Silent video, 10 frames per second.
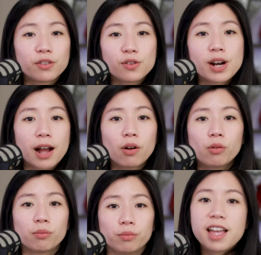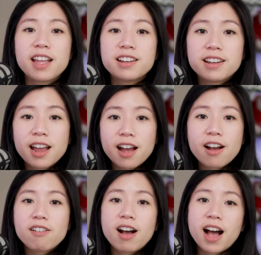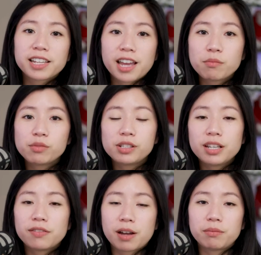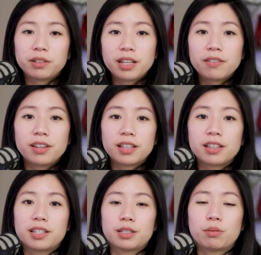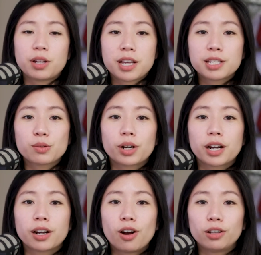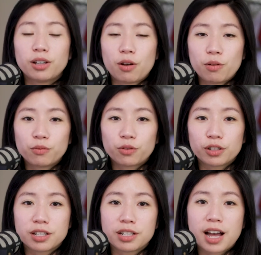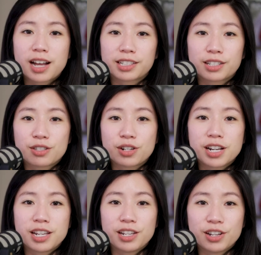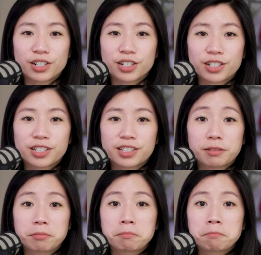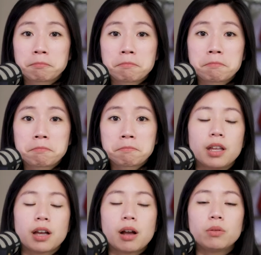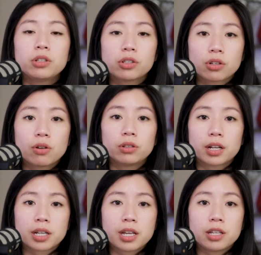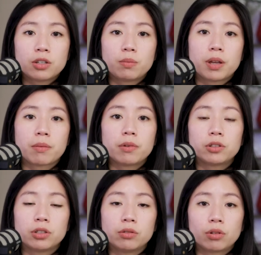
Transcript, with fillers: food at home. And now I can't believe I'm leaving this place where I called home for the last three years. I was so lucky to be able to